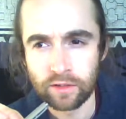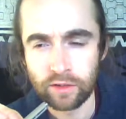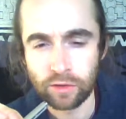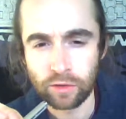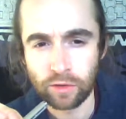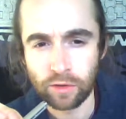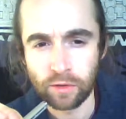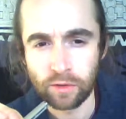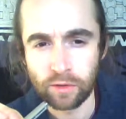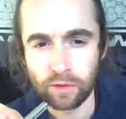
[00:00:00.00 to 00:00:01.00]
to your
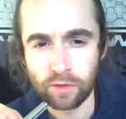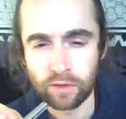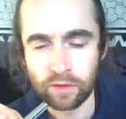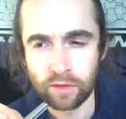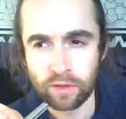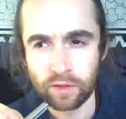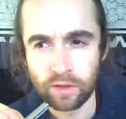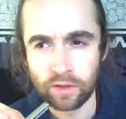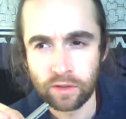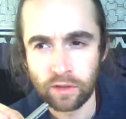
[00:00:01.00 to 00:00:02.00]
truth.
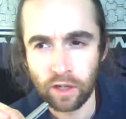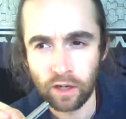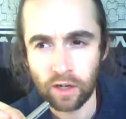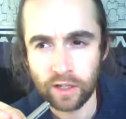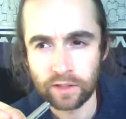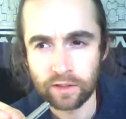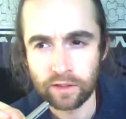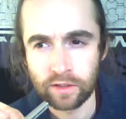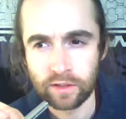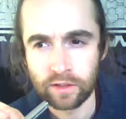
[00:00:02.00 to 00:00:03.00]
Align
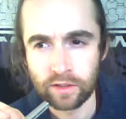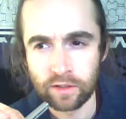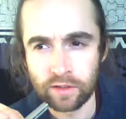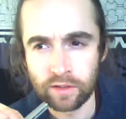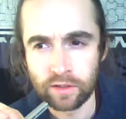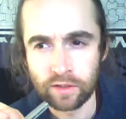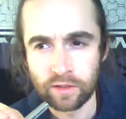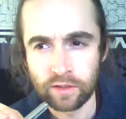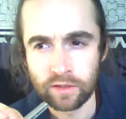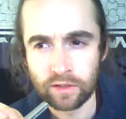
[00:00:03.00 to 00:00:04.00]

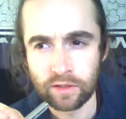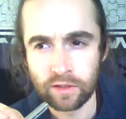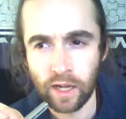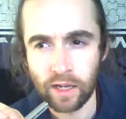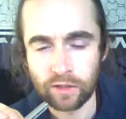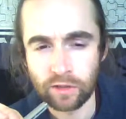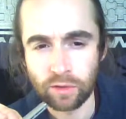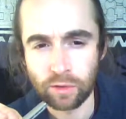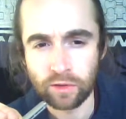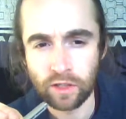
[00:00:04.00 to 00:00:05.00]
to that
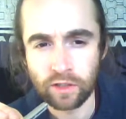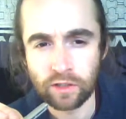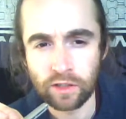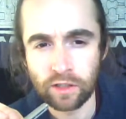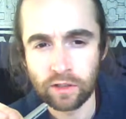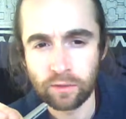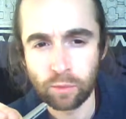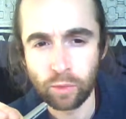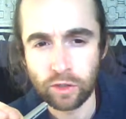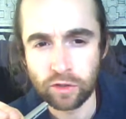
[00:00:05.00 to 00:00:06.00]
source energy
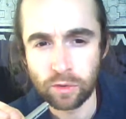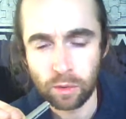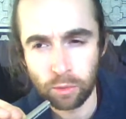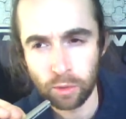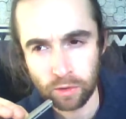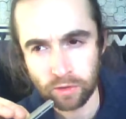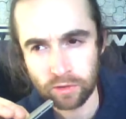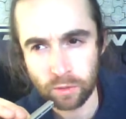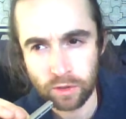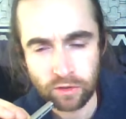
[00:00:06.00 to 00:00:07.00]
from which you were born and
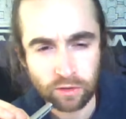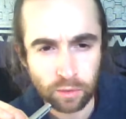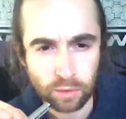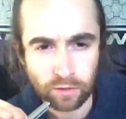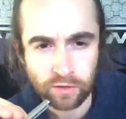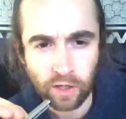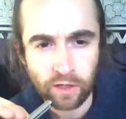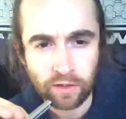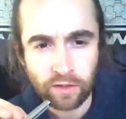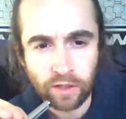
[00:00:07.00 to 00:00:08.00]
to which you will
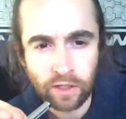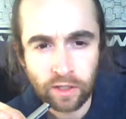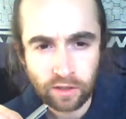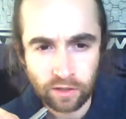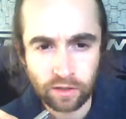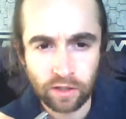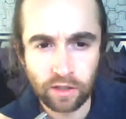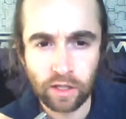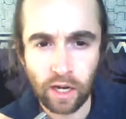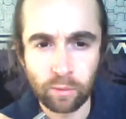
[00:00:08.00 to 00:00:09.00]
return,
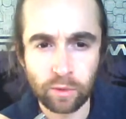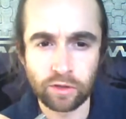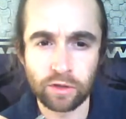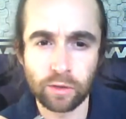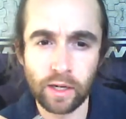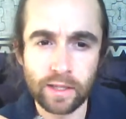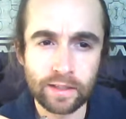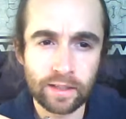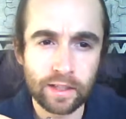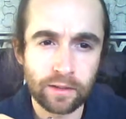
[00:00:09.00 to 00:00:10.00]
and which you are
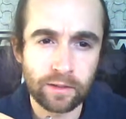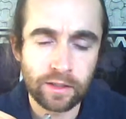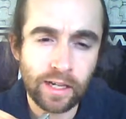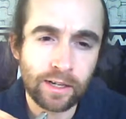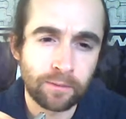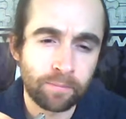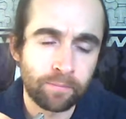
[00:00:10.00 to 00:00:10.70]
in here and now.